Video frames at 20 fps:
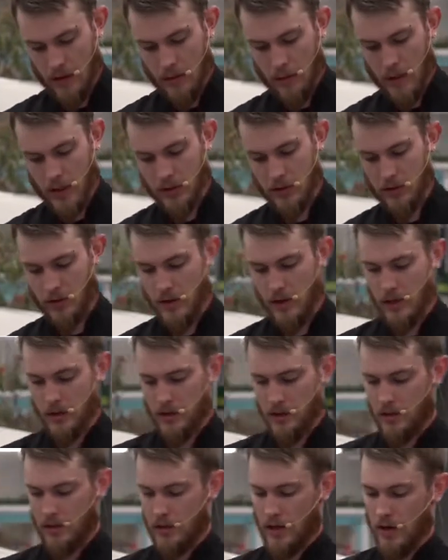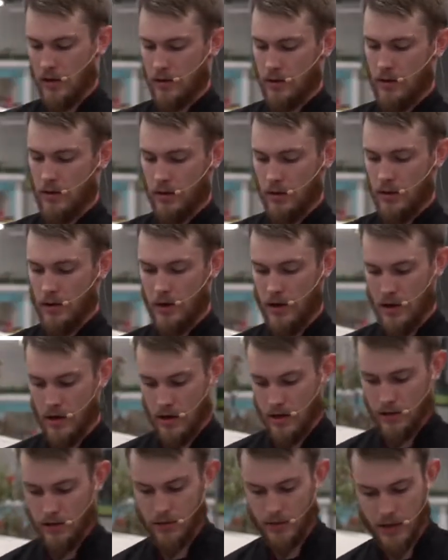Make sure you get the center out of there
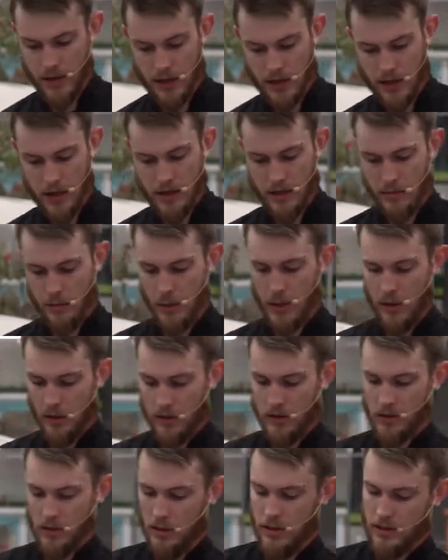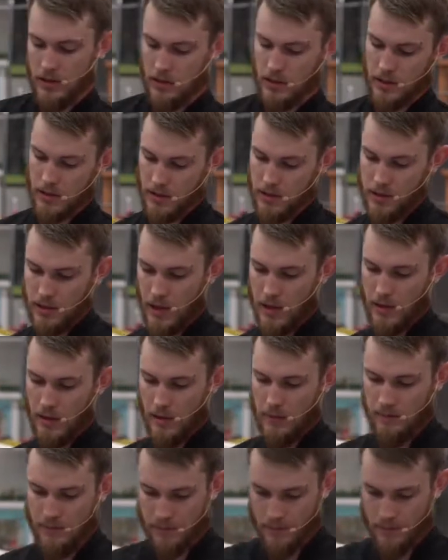because you'll get a nice ball of cheese in the center.